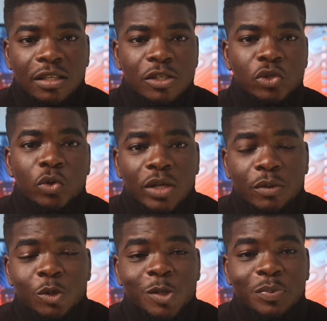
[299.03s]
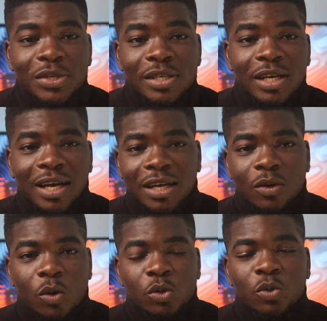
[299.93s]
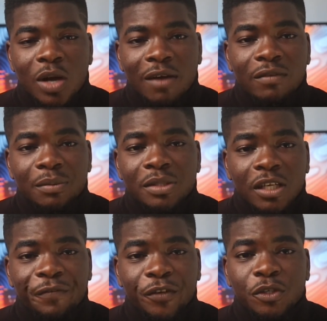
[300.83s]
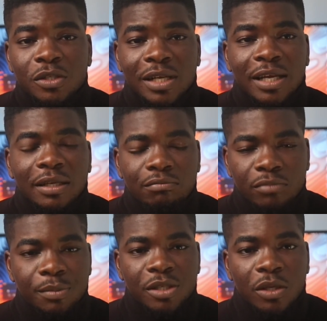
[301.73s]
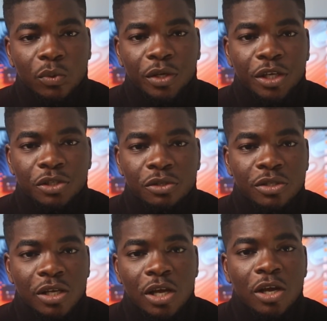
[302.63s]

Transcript: They slow down your speed and also have limited features like limited locations,